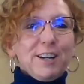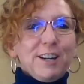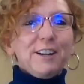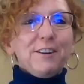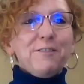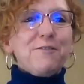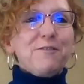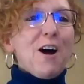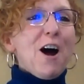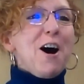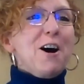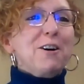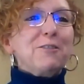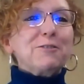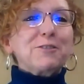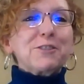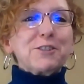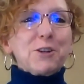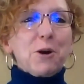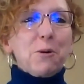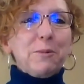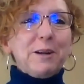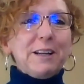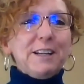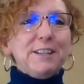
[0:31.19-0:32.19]
It involves
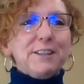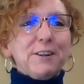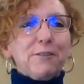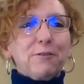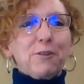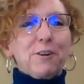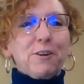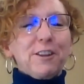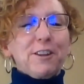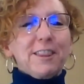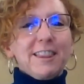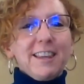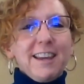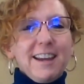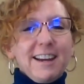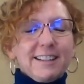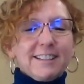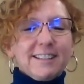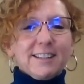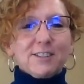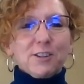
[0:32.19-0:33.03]
so many different things.